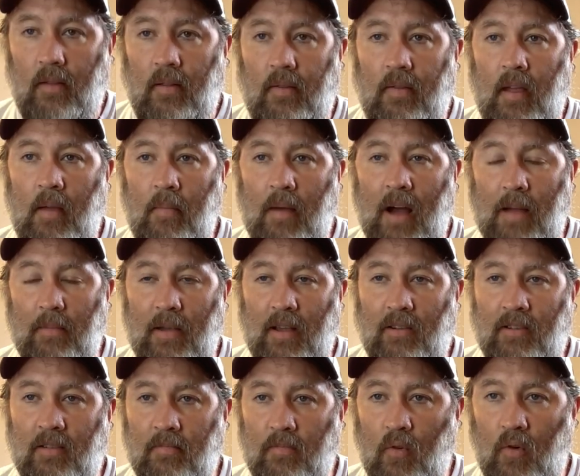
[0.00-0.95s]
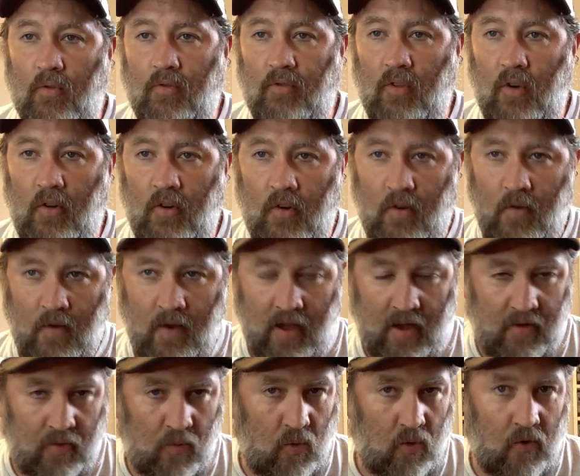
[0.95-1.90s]
there might be some more floating
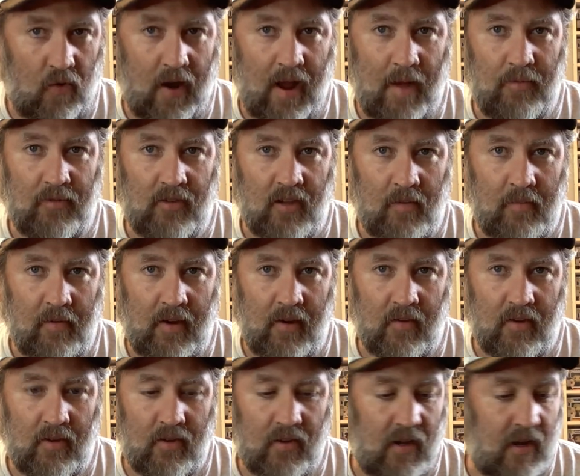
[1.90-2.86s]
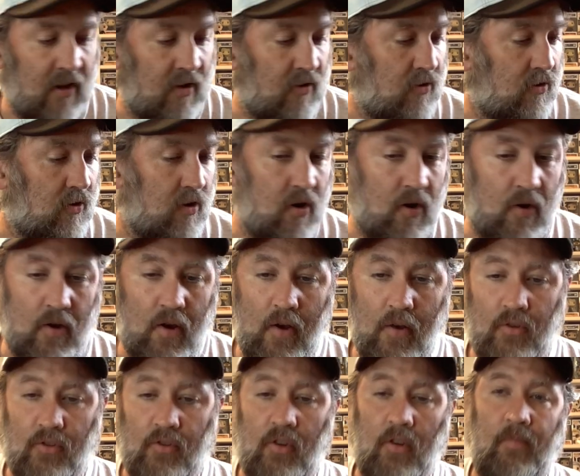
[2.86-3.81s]
around. We'll grab some here
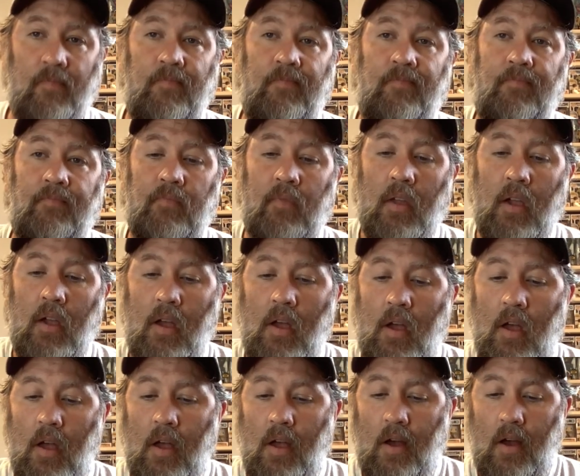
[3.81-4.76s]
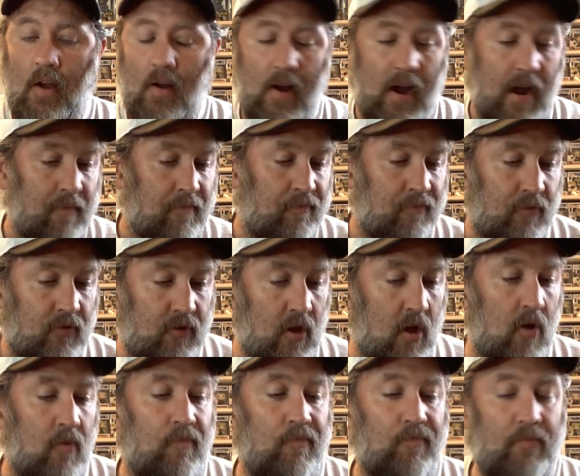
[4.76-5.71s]
here soon. All right,
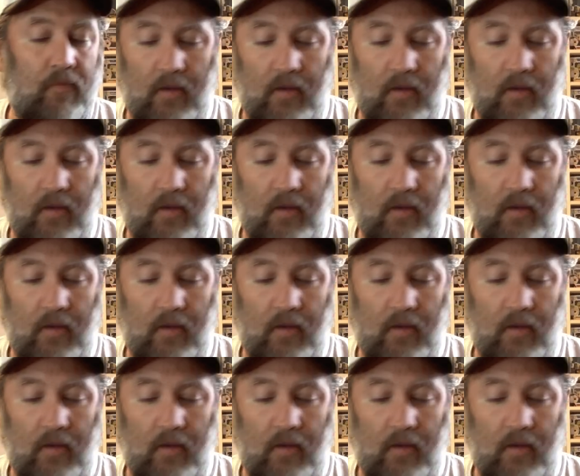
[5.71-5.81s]
so